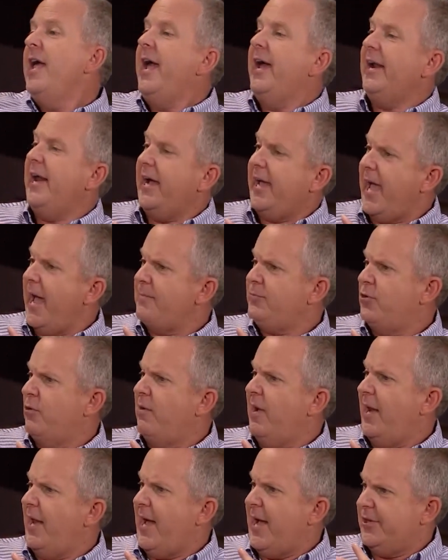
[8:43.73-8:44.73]
And I came to
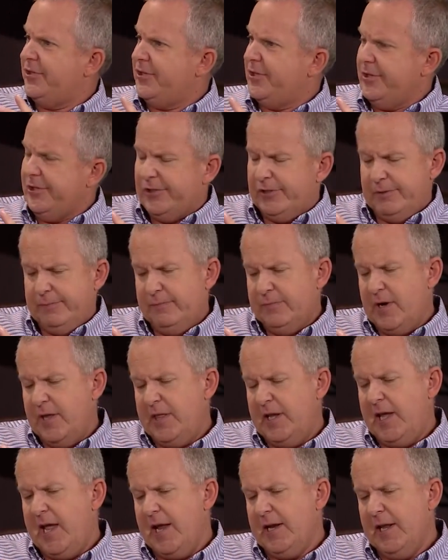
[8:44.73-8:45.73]
realize this,
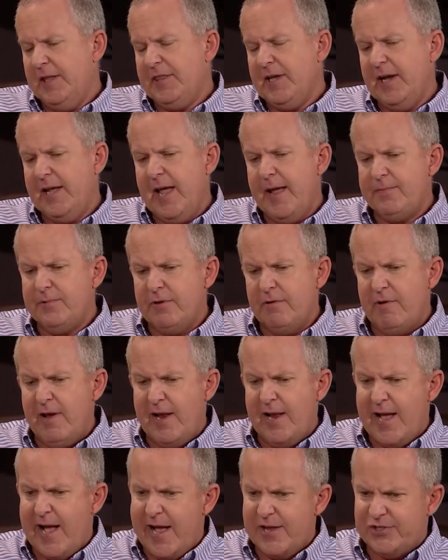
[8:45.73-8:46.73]
Brother Kenneth, I came to
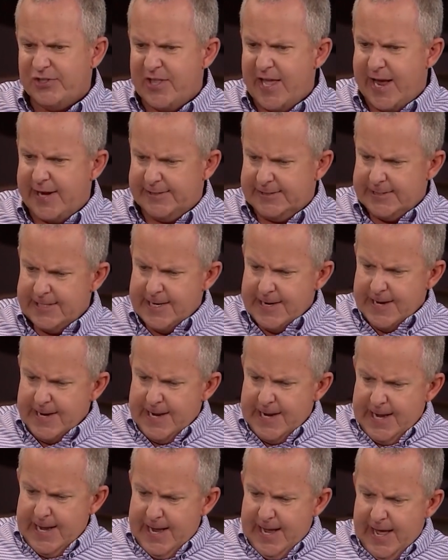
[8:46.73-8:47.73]
realize that
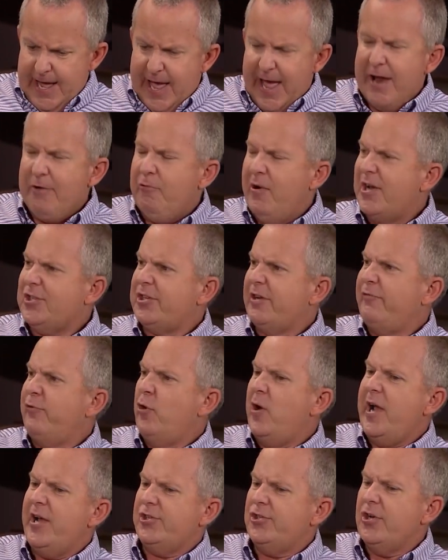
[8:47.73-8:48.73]
a
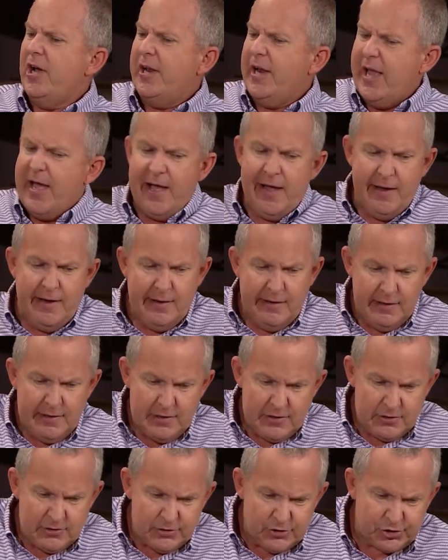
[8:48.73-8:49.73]
reservoir is not a
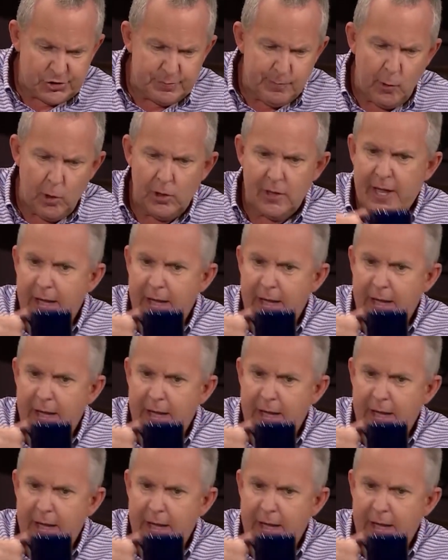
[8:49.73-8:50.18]
small